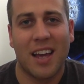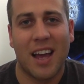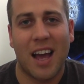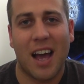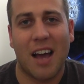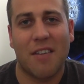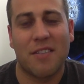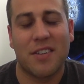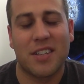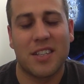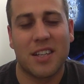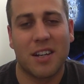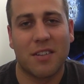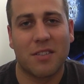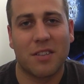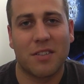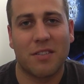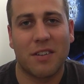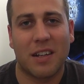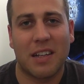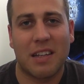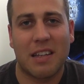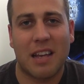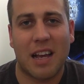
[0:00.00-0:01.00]
Have yourselves a
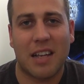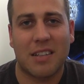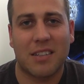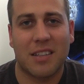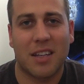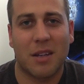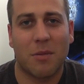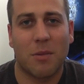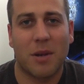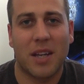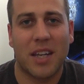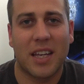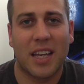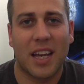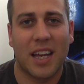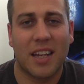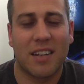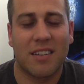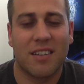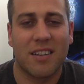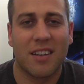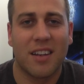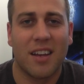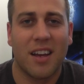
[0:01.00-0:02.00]
fantastic
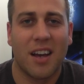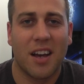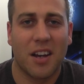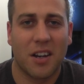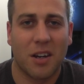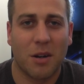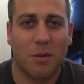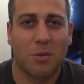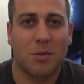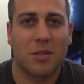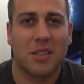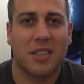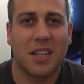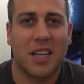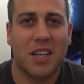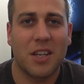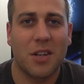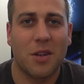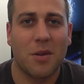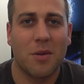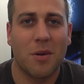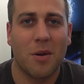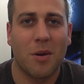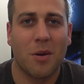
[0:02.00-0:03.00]
weekend, and I will see
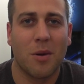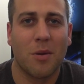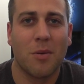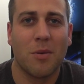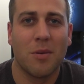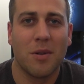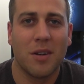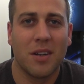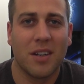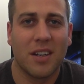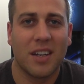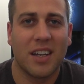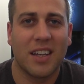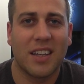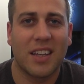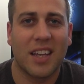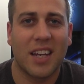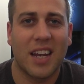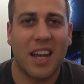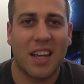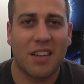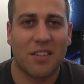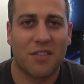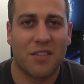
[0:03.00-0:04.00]
you all in the
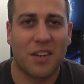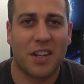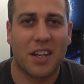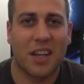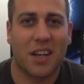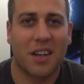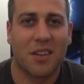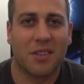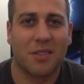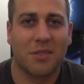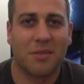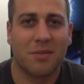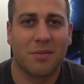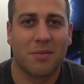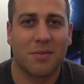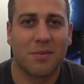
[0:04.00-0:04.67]
next video.